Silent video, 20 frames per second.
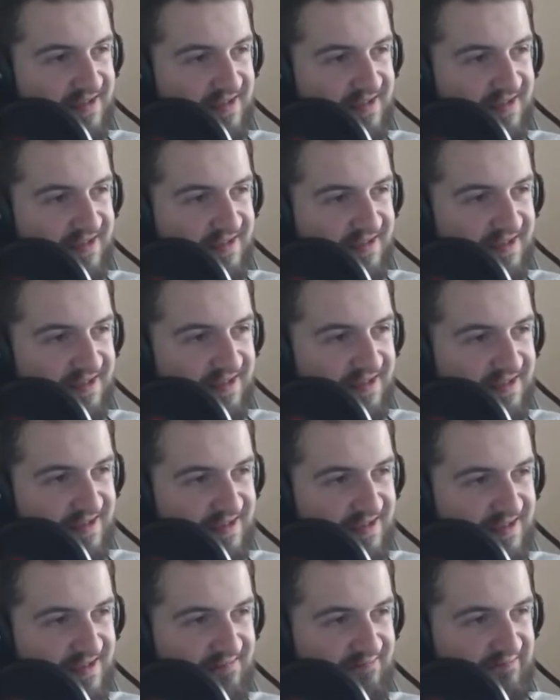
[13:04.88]

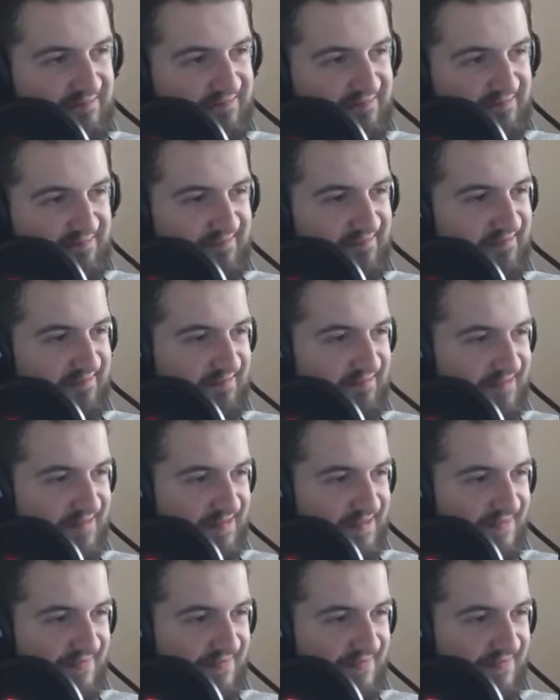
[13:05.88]
Nothing is said.